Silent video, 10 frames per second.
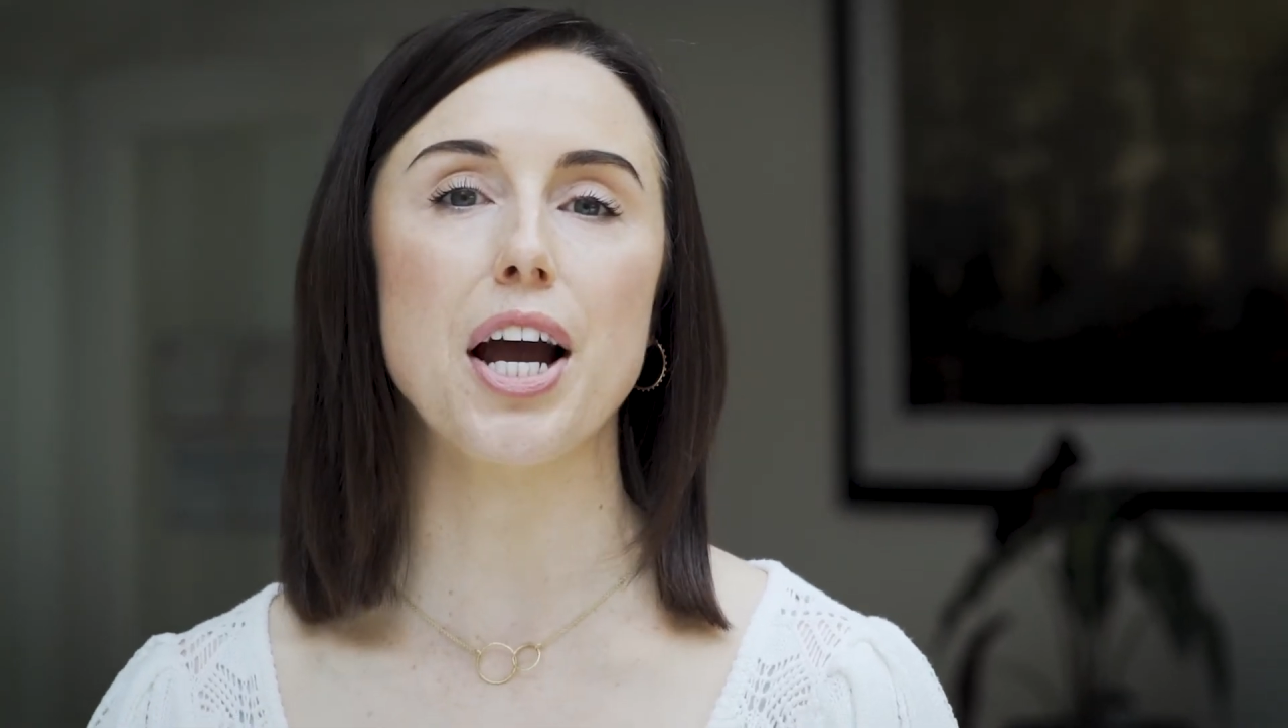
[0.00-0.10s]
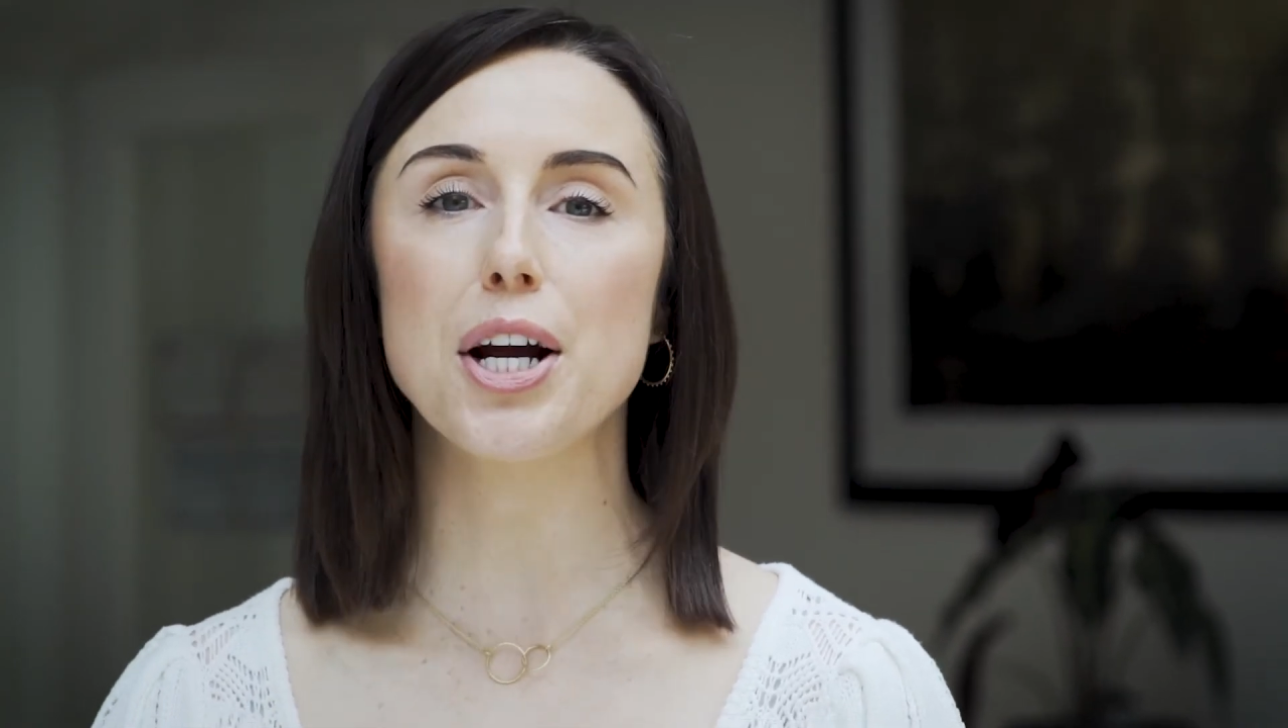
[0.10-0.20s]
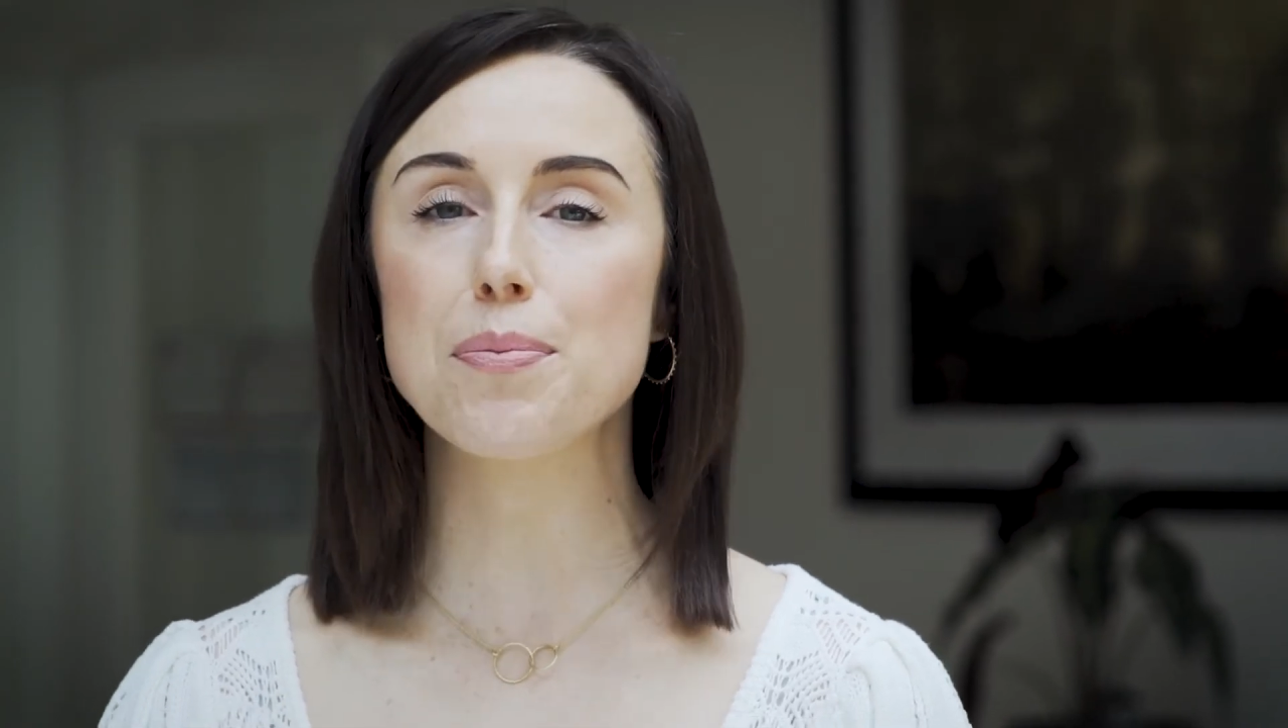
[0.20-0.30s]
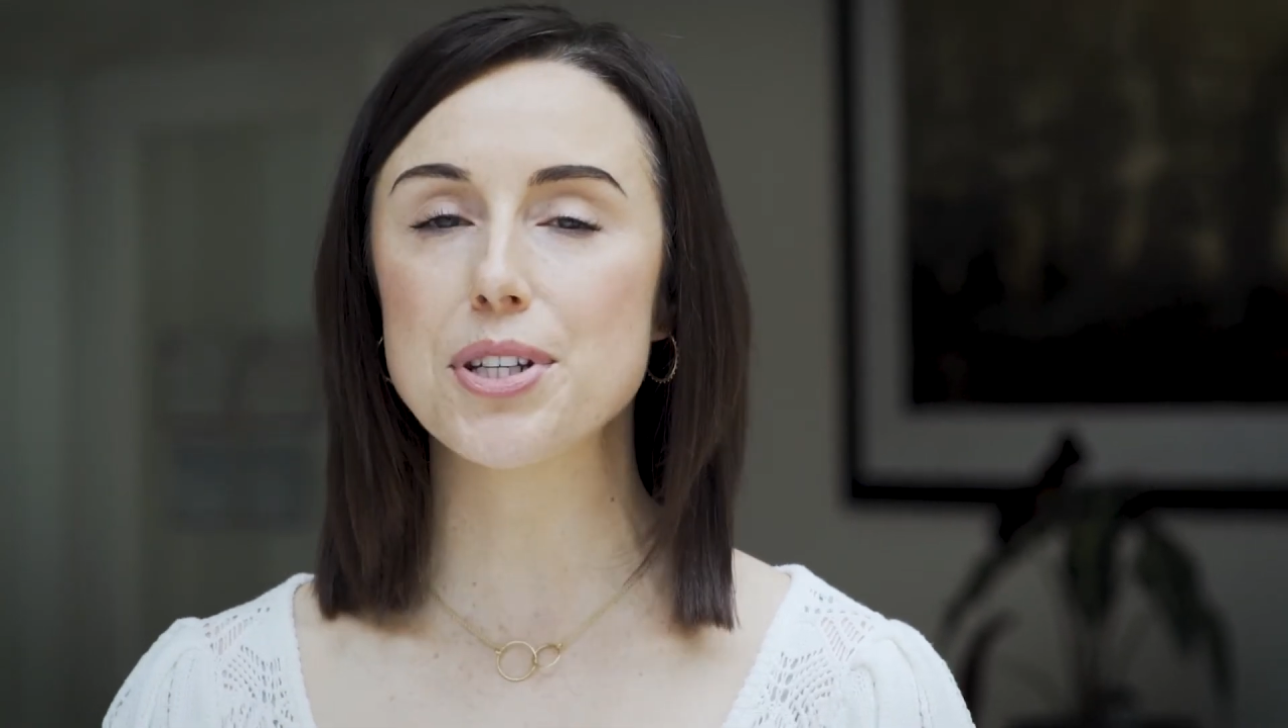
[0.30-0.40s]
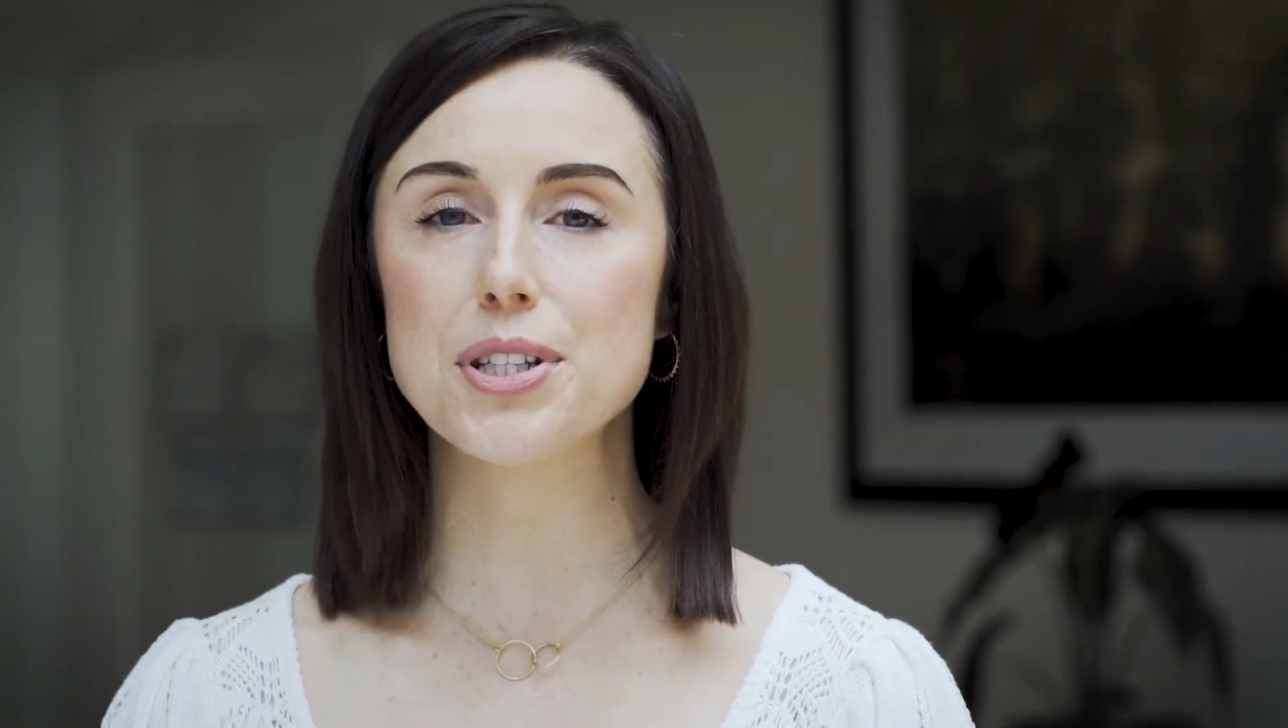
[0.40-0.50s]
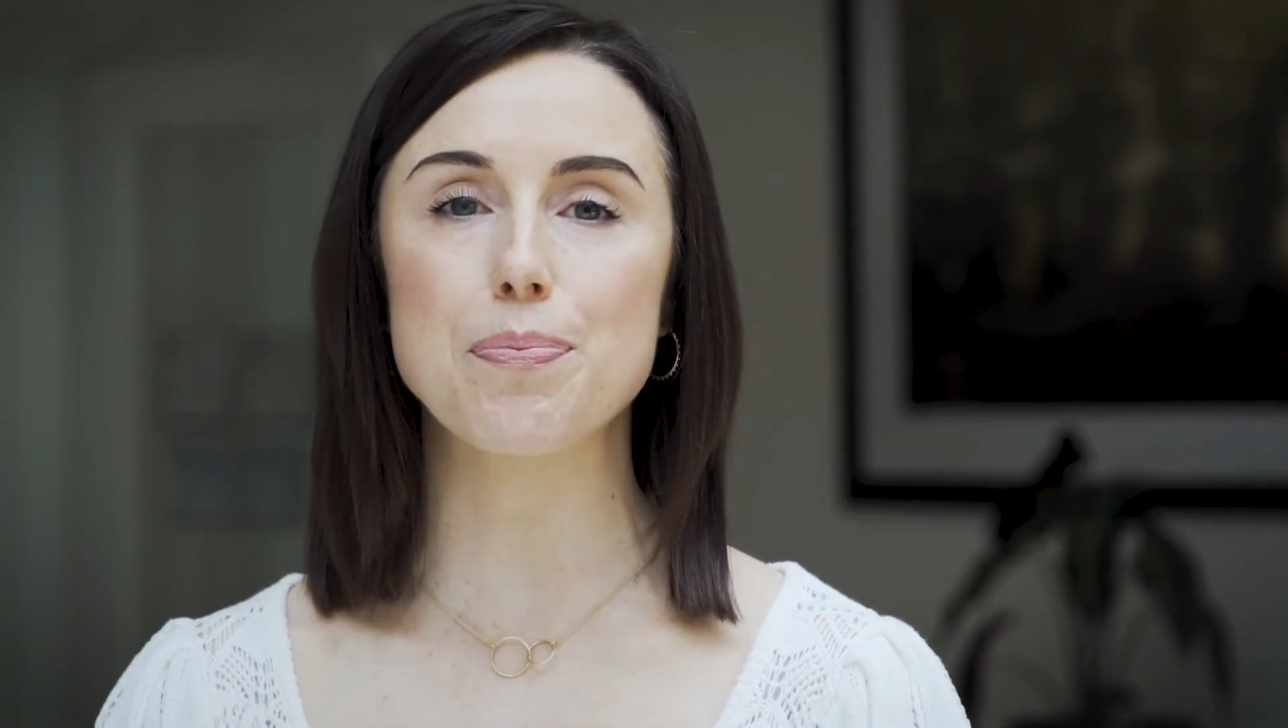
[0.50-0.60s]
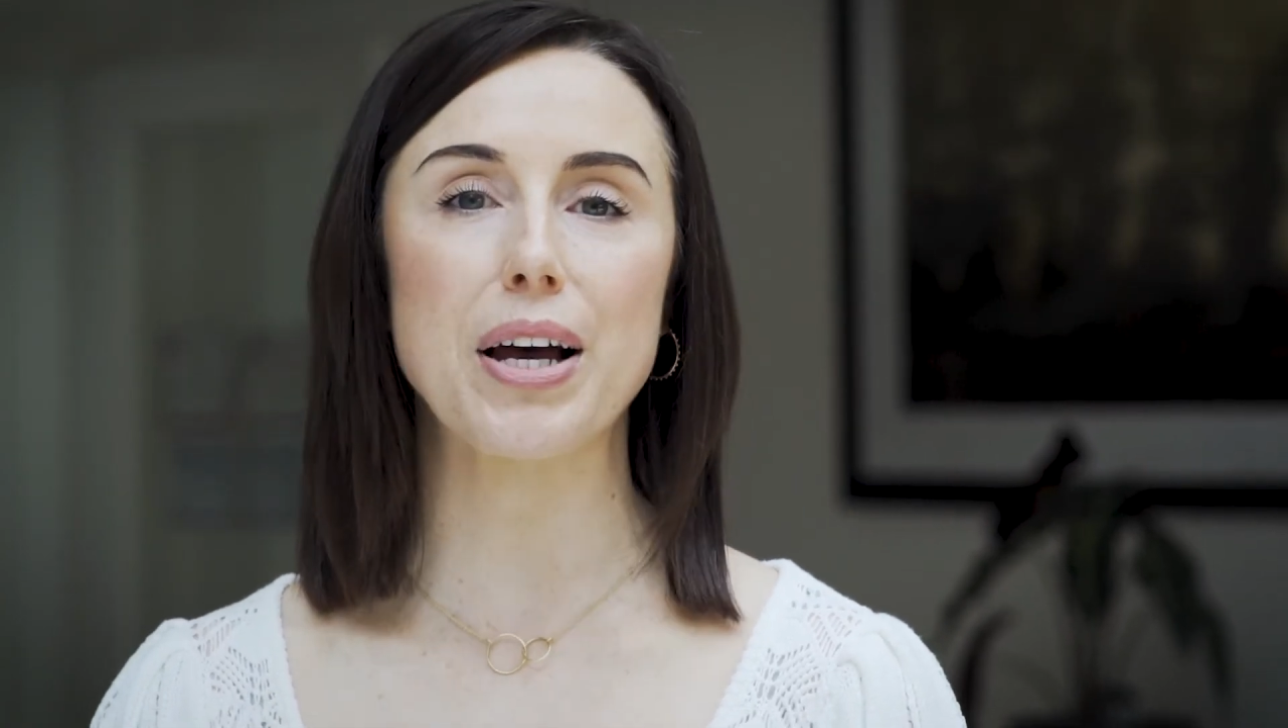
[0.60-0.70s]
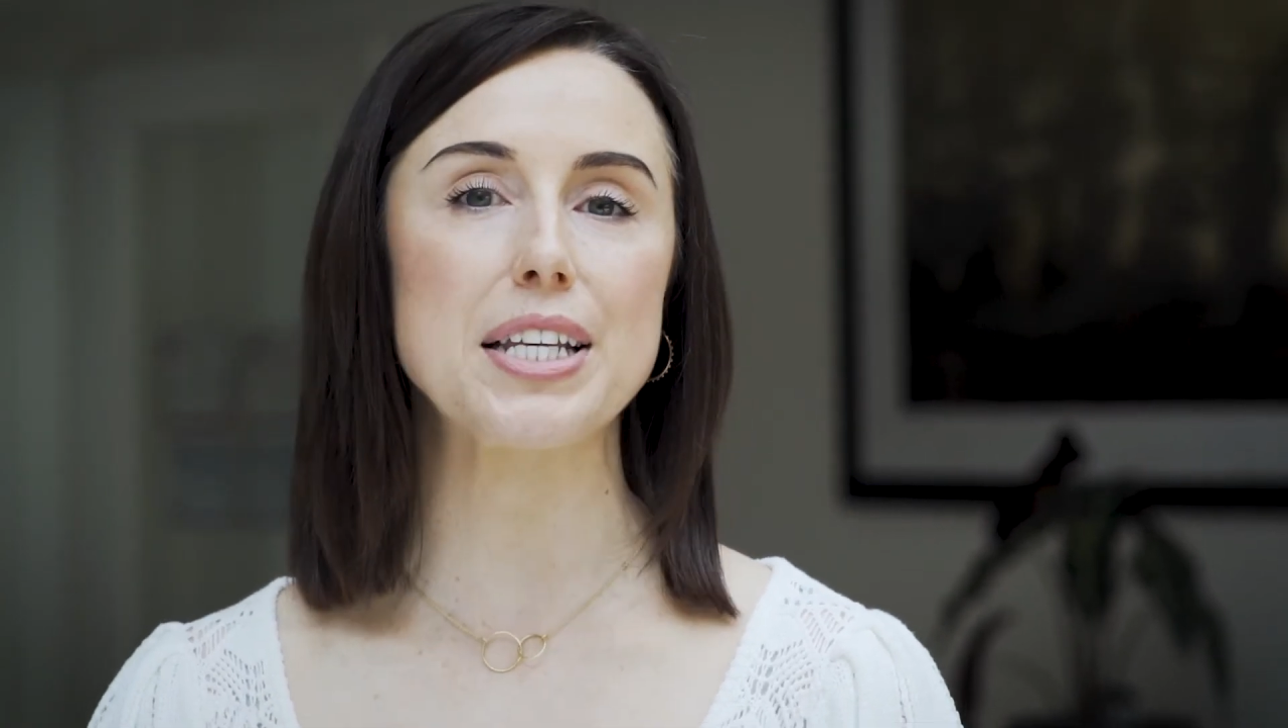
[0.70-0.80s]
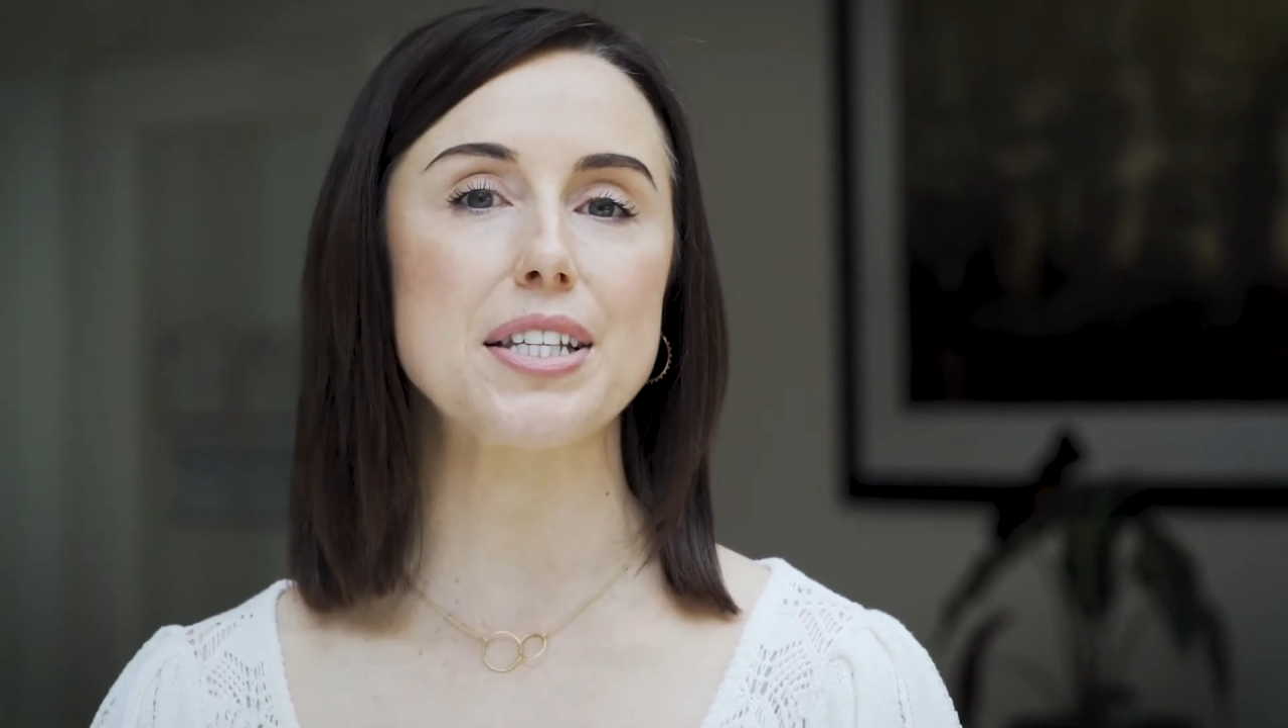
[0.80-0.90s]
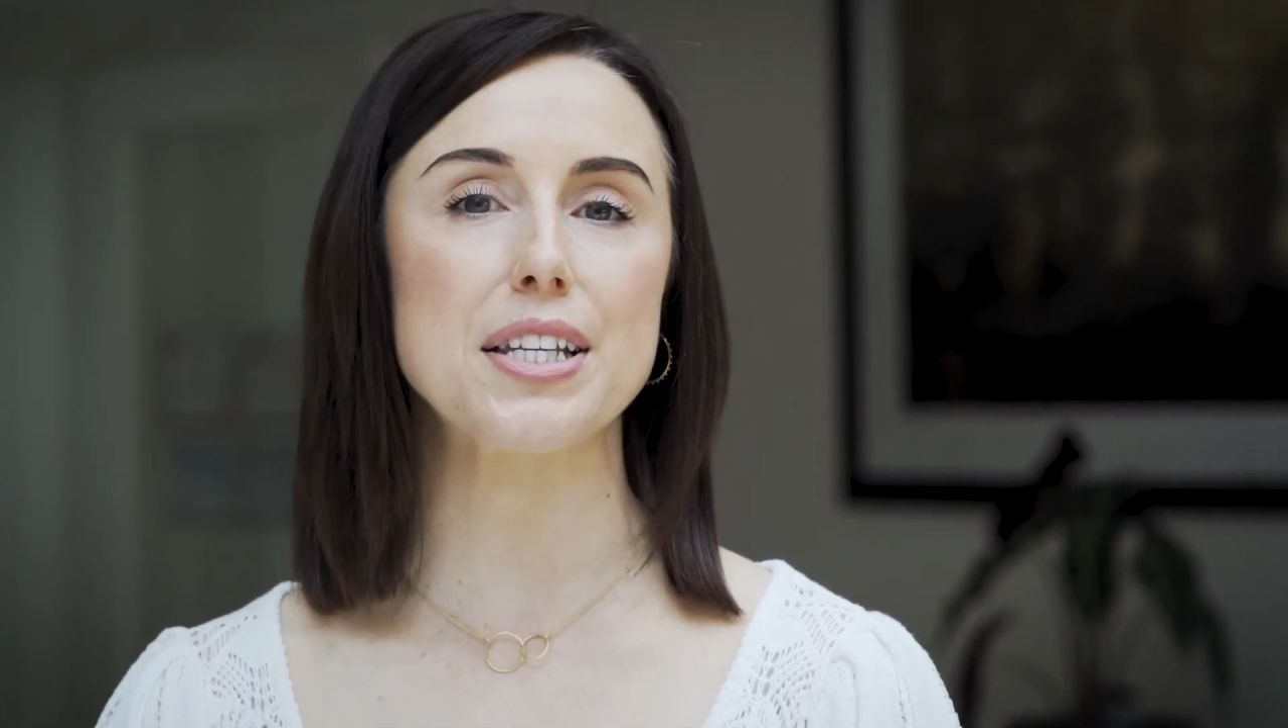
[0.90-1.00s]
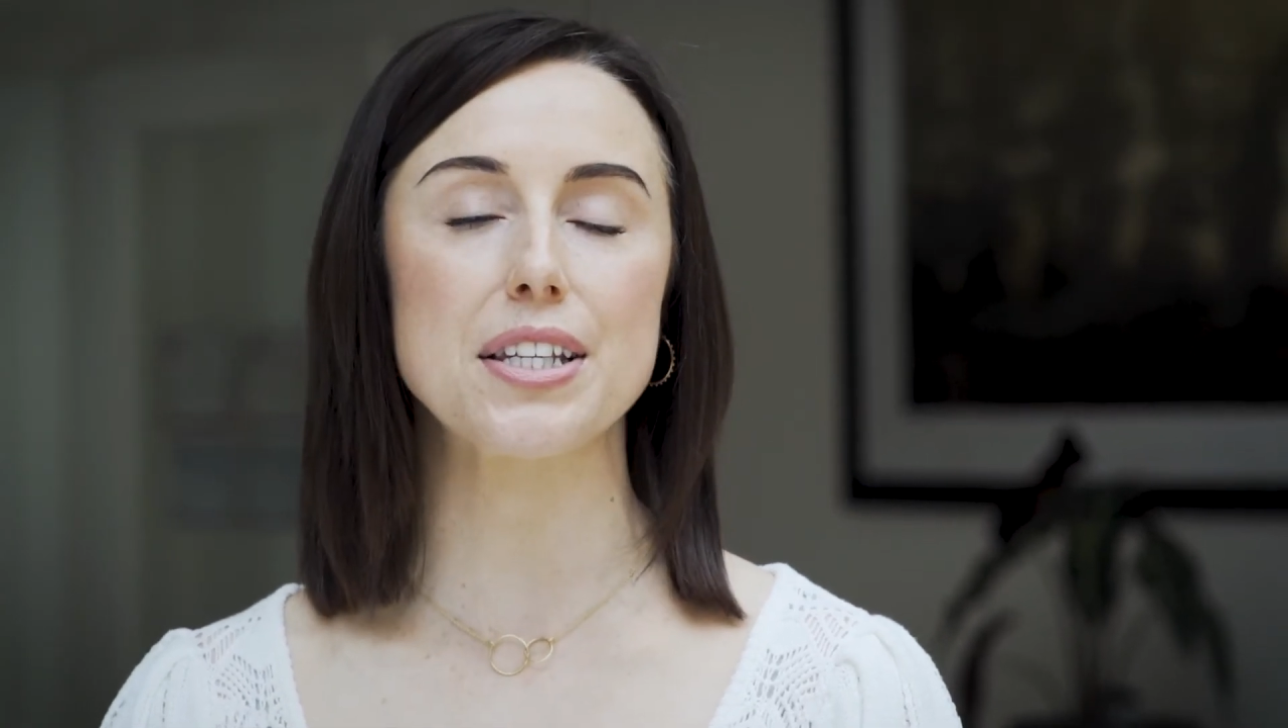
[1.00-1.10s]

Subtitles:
herbs and spices,